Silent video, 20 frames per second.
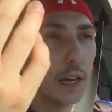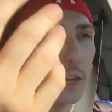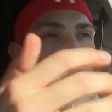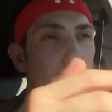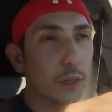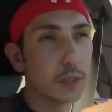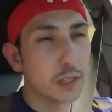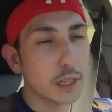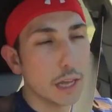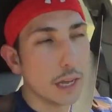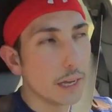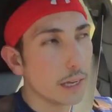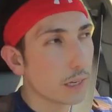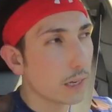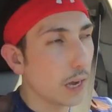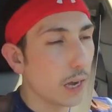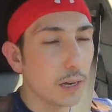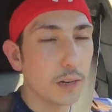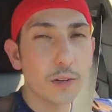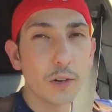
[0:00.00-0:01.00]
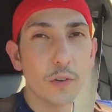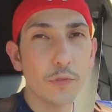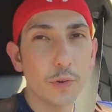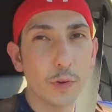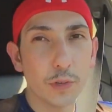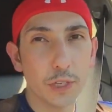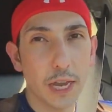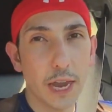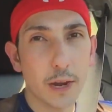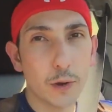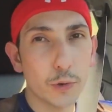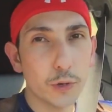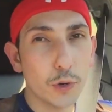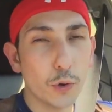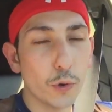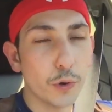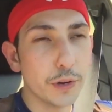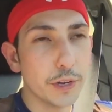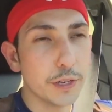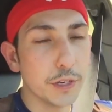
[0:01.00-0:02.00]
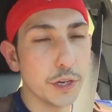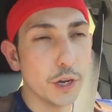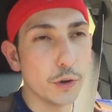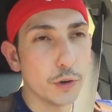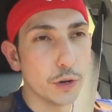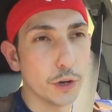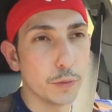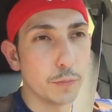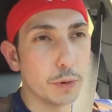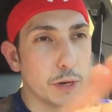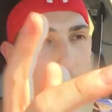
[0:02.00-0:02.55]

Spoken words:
It was like, I don't know if it was Ecuadorian yogurt,